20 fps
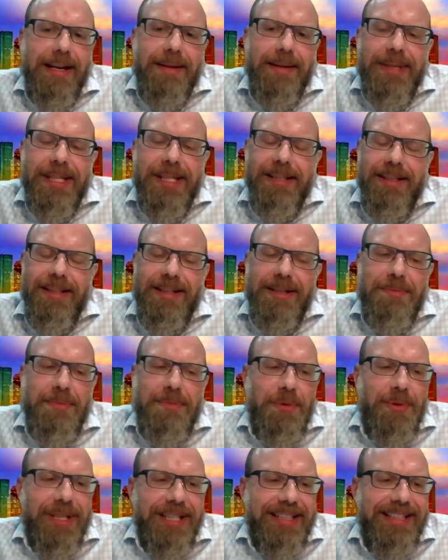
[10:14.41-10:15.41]
mean, the number
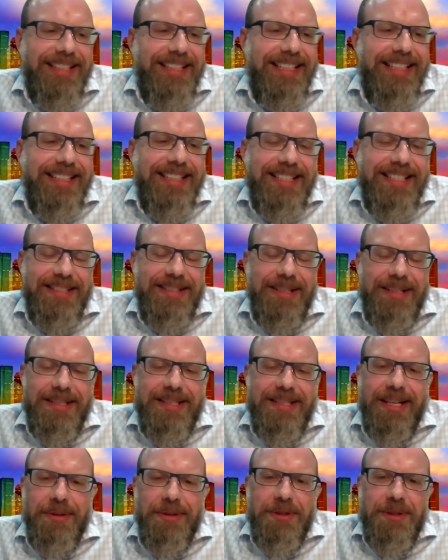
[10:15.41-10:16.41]
one thing, and this is going to
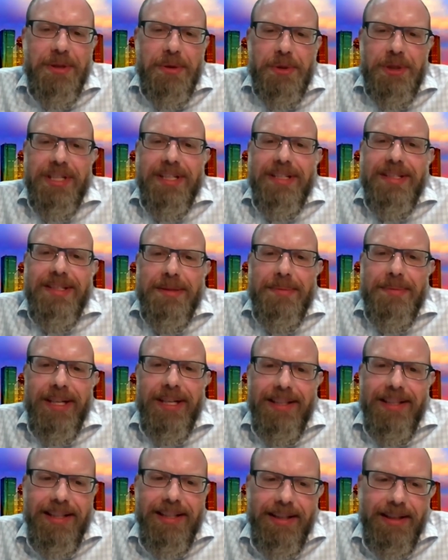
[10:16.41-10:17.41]
sound so cheesy, but
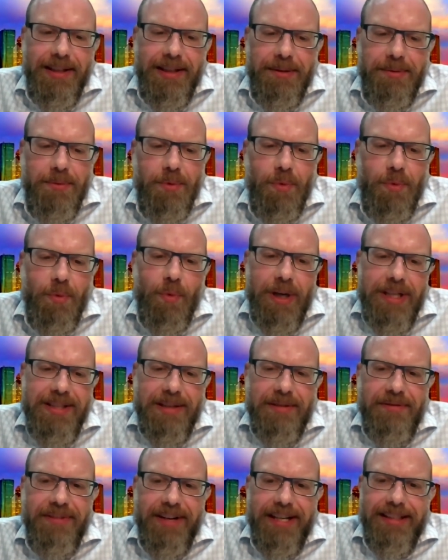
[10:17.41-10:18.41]
it once
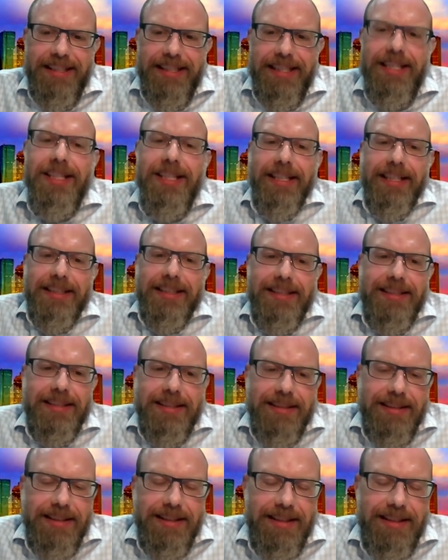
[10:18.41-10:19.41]
it finally clicked,
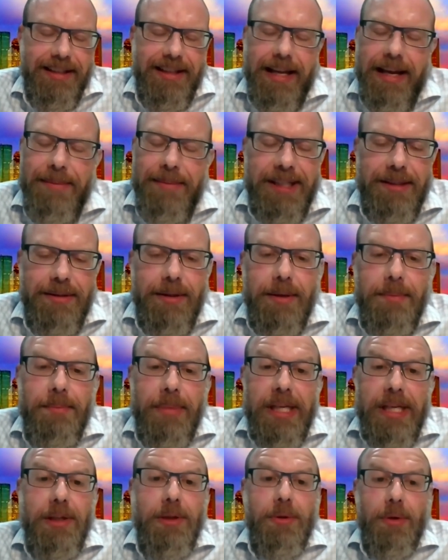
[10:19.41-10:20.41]
be
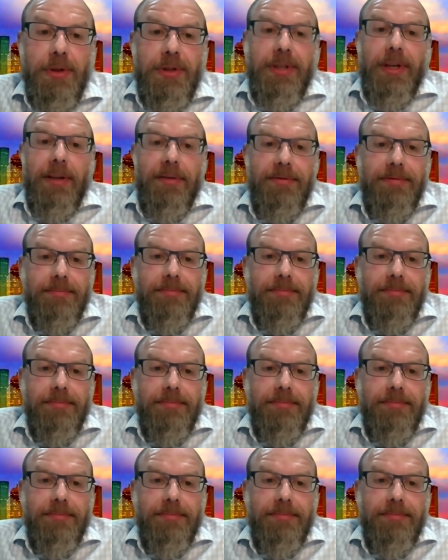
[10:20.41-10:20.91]
yourself.